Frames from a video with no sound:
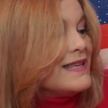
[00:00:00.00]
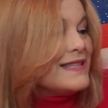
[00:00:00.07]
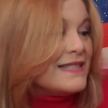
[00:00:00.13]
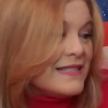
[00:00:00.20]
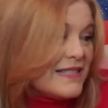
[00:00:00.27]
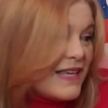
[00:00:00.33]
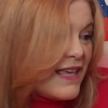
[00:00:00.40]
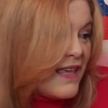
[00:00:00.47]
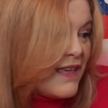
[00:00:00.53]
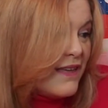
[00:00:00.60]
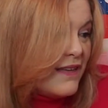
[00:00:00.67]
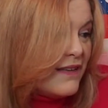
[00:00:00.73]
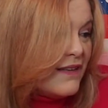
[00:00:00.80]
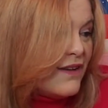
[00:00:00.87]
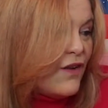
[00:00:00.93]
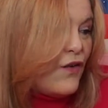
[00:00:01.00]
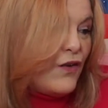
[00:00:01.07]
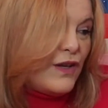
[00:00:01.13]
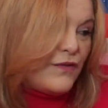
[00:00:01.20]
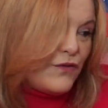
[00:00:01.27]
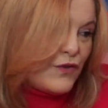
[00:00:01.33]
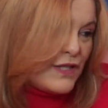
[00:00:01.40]
See,
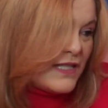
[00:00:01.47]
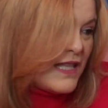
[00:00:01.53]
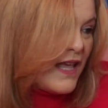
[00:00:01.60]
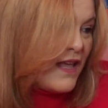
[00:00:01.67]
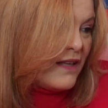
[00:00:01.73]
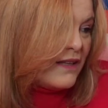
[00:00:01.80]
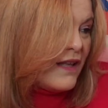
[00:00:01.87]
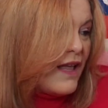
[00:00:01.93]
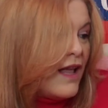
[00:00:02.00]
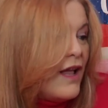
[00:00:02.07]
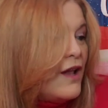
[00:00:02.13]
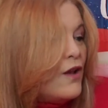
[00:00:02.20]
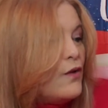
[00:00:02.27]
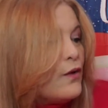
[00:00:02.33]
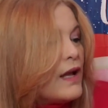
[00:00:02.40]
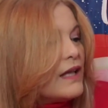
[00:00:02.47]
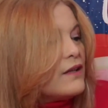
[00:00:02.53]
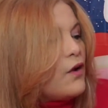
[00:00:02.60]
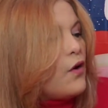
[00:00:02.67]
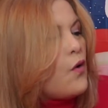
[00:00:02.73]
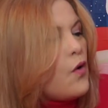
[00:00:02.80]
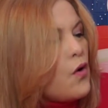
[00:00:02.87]
Oliver said, look
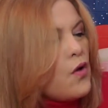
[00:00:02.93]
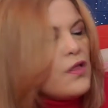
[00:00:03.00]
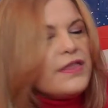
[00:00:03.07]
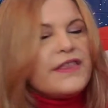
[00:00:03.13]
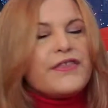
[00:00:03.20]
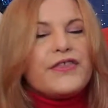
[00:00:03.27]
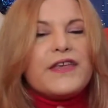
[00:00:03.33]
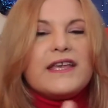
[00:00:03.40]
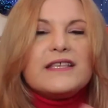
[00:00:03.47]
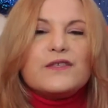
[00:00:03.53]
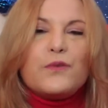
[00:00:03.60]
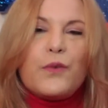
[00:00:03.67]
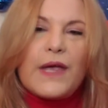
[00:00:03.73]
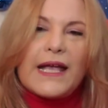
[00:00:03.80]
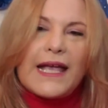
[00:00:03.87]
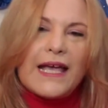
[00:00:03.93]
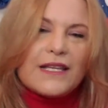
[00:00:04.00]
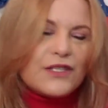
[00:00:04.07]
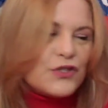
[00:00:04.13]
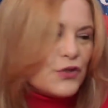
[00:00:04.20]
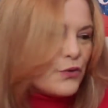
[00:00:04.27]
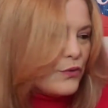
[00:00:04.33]
at all the things we
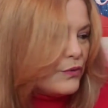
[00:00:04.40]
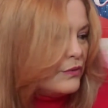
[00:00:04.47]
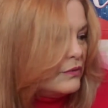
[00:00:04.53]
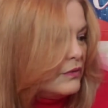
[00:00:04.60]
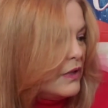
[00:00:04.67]
can do.